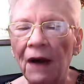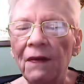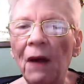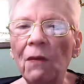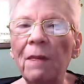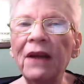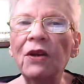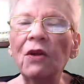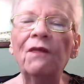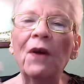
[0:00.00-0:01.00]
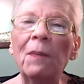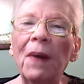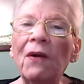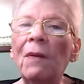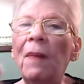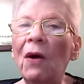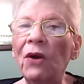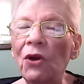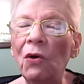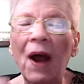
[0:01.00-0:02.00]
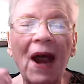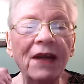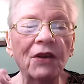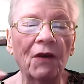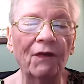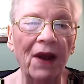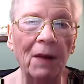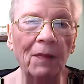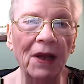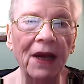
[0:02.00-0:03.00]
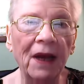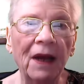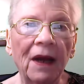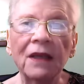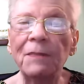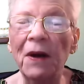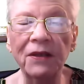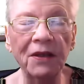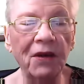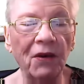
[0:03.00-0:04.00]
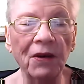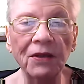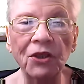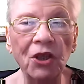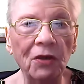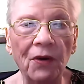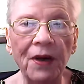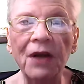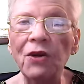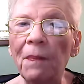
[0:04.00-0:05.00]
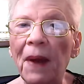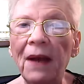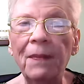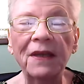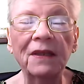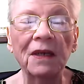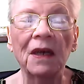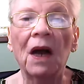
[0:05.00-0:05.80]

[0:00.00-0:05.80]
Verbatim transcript: That will make you feel better about you and your family, especially your little children and your babies,